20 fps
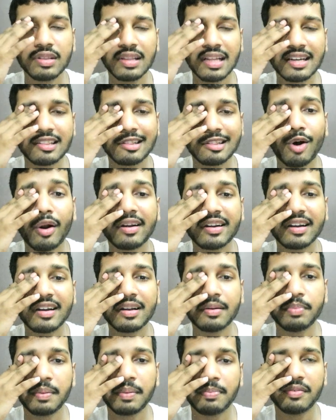like
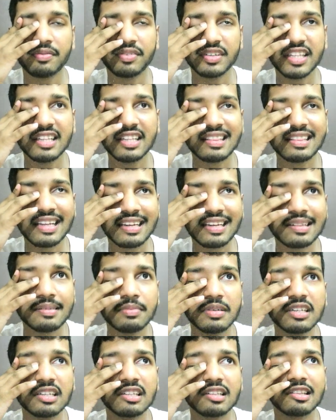short-term people within 6
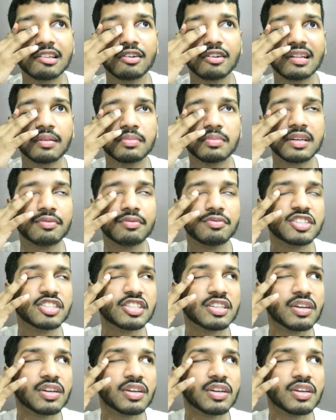months or something, which